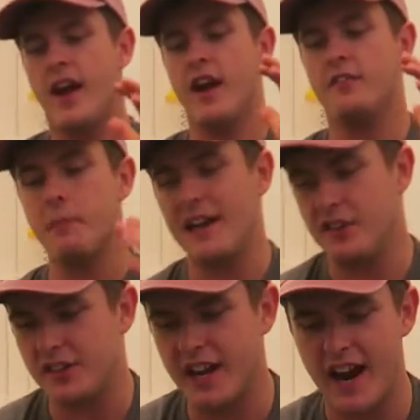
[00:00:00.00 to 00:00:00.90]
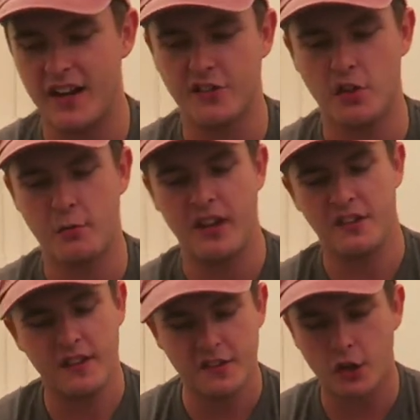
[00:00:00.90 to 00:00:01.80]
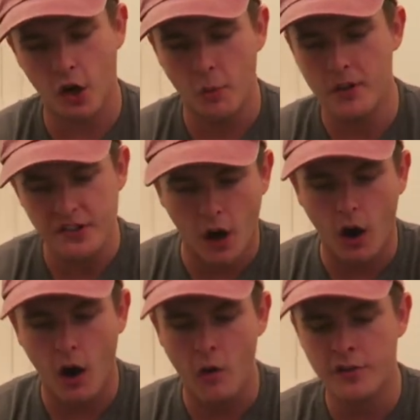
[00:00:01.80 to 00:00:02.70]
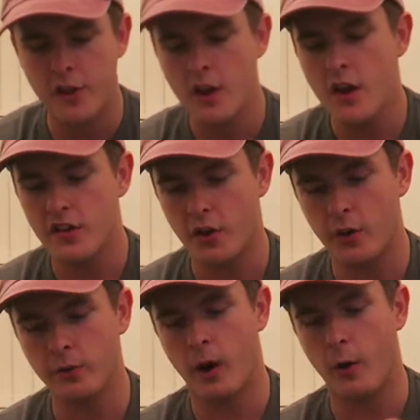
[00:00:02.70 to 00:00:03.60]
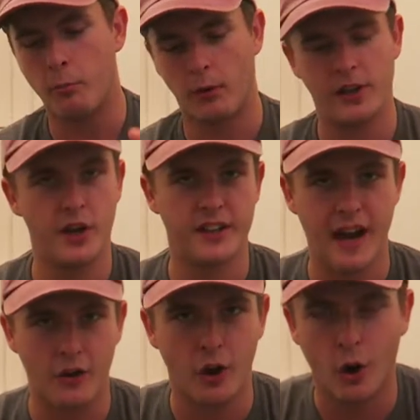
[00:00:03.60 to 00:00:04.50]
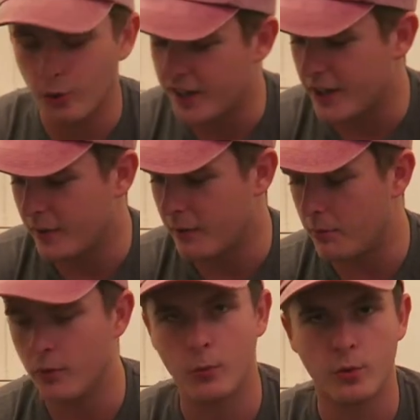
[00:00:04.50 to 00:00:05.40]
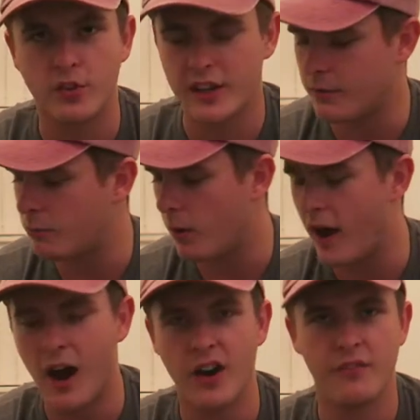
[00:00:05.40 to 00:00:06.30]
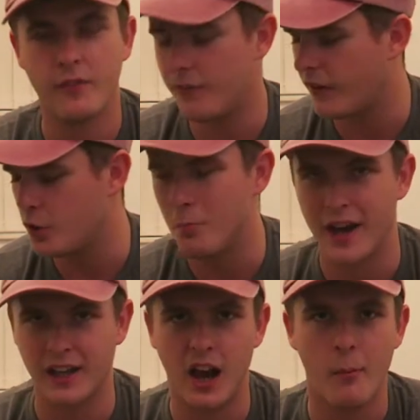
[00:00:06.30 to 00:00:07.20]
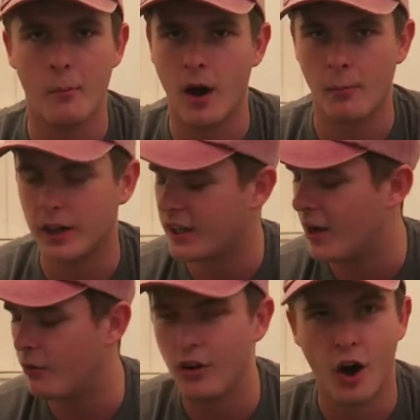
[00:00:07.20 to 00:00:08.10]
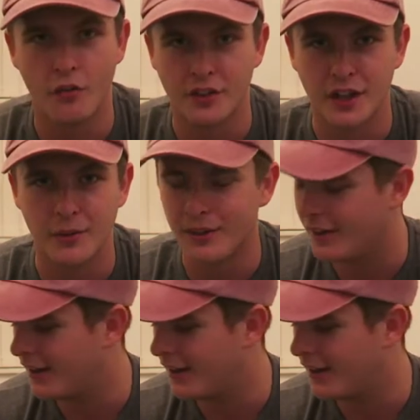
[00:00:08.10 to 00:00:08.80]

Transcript: as many as you can in two minutes. So these are cut up into halves, so I'll probably only count the whole kiwi, but we'll see what, how, if, if I do badly, I'm, i might count half a kiwi.